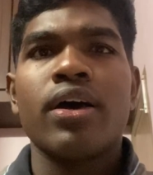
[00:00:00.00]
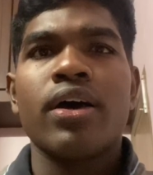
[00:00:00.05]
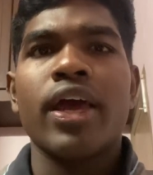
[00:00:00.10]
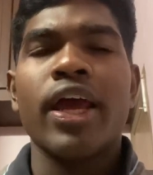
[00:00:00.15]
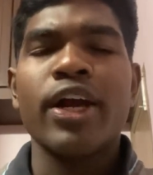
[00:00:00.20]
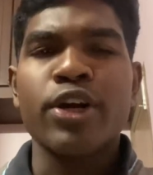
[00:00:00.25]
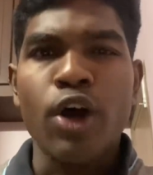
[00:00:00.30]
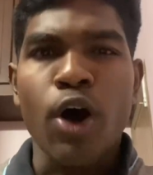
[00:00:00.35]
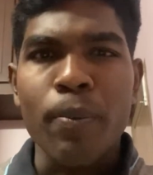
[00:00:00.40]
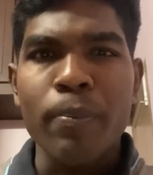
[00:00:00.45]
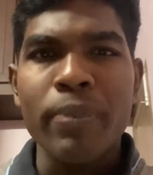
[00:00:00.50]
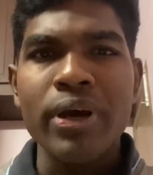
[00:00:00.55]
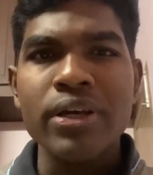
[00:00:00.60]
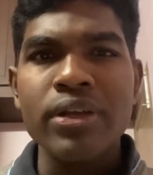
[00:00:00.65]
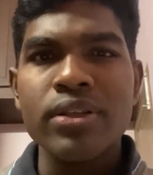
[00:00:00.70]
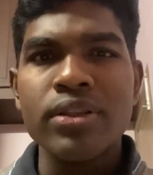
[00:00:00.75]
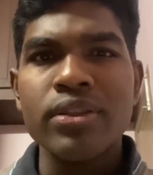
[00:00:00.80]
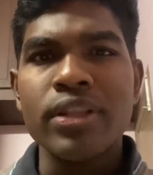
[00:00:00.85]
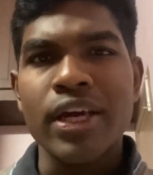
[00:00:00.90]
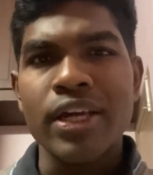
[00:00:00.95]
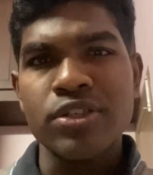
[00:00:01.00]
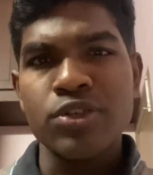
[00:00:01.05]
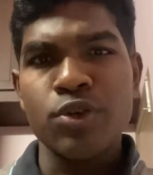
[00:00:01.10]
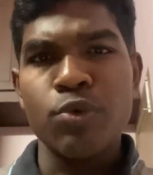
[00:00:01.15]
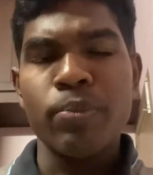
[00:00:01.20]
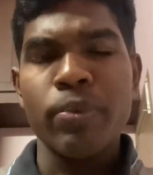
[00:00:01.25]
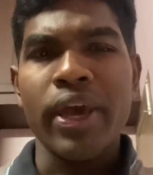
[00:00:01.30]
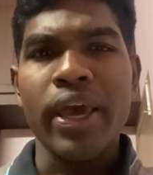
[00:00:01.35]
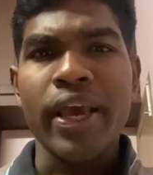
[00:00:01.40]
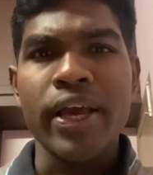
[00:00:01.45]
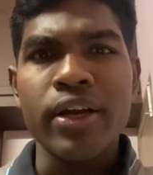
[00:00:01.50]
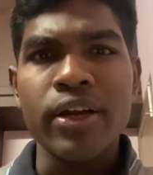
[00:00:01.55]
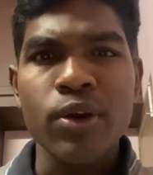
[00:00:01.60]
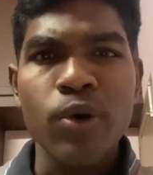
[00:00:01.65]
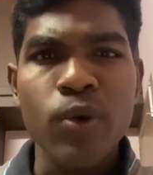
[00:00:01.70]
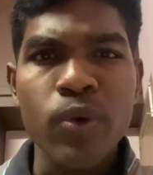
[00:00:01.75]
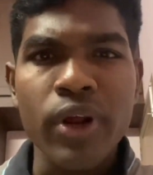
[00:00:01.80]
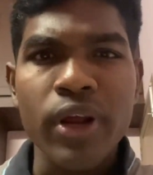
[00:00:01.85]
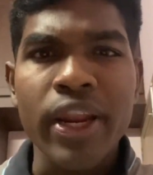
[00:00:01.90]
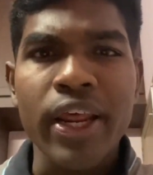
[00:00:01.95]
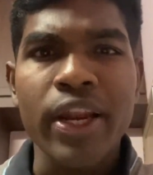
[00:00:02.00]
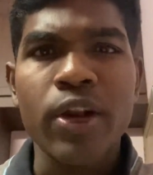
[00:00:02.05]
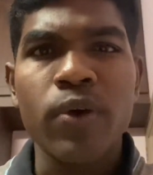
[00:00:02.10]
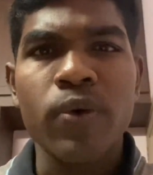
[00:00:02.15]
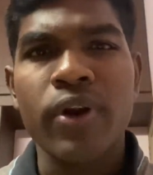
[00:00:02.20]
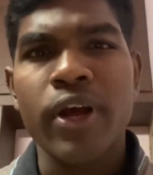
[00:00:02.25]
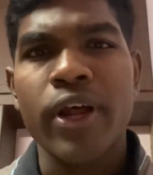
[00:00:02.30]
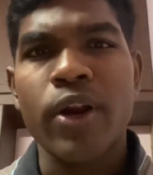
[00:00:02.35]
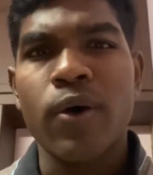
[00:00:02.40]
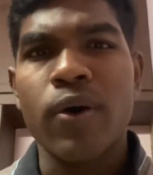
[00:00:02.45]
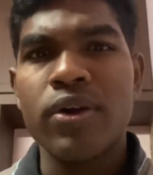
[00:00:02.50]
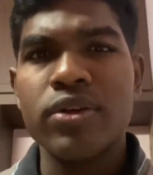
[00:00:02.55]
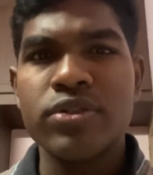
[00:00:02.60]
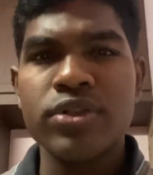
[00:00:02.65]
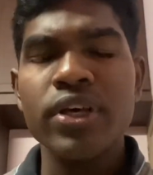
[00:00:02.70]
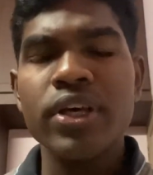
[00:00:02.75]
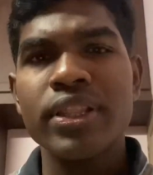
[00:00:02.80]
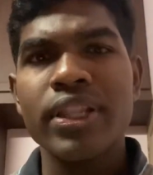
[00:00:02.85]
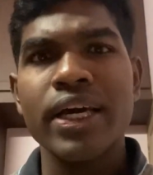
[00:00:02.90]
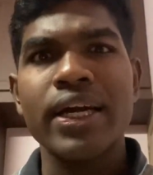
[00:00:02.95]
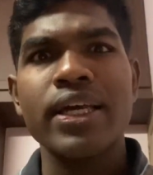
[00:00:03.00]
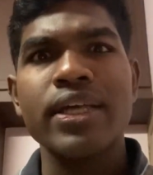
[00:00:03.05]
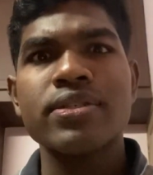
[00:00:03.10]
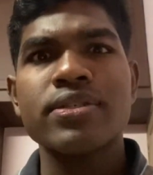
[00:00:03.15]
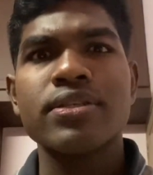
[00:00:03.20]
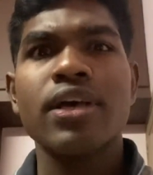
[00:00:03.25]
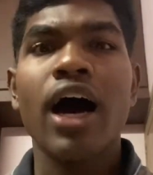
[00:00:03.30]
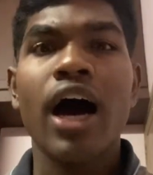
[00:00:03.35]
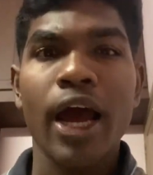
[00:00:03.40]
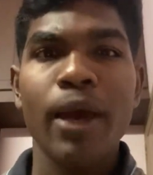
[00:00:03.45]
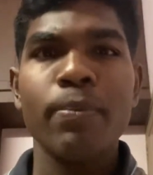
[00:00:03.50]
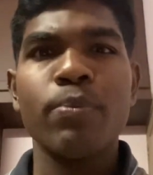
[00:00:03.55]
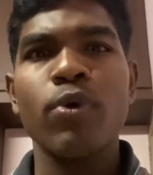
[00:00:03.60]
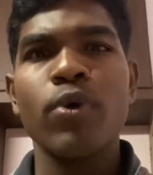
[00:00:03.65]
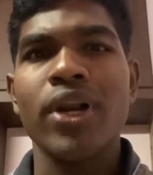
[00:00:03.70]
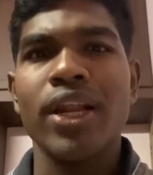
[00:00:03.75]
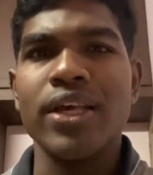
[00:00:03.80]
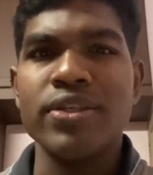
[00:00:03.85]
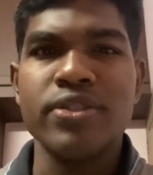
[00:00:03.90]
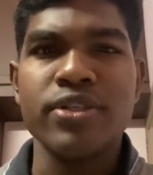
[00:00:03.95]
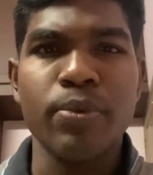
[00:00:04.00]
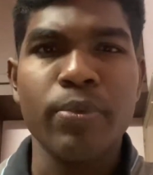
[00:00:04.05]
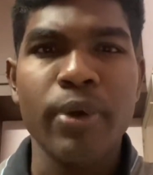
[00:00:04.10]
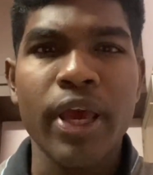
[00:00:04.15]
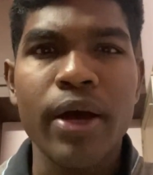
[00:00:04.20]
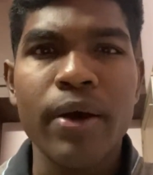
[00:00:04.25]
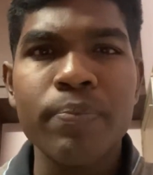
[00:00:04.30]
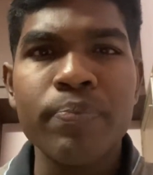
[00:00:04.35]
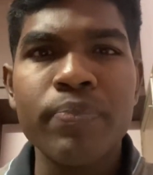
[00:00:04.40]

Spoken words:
a topic that you may ignore in endocrinology, that is hypoglycemia.